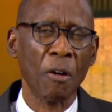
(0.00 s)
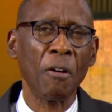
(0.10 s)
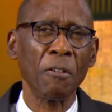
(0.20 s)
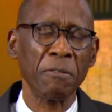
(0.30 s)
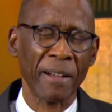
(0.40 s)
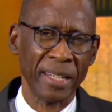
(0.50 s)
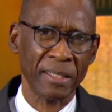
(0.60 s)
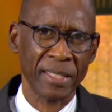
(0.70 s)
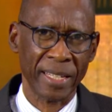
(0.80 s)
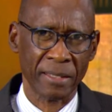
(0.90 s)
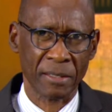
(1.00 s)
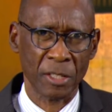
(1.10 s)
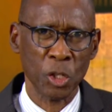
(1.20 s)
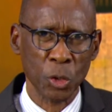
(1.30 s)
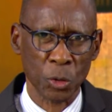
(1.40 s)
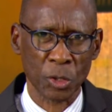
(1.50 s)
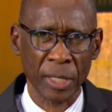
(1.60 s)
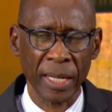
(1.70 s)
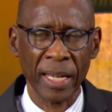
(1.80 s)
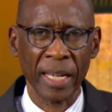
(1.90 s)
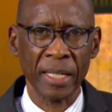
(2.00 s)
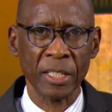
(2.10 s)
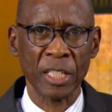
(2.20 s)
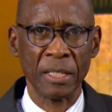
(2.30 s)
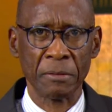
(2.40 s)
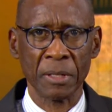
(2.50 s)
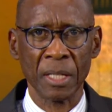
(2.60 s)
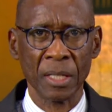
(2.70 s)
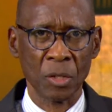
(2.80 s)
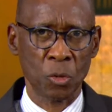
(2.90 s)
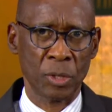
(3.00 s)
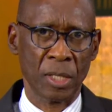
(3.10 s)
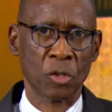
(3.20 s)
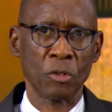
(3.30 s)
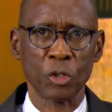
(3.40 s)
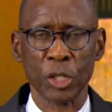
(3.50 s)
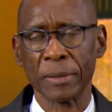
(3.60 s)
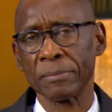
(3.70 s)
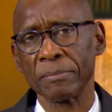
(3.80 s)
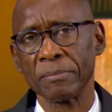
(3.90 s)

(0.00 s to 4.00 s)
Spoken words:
all final status issues and achieve the two-state solution.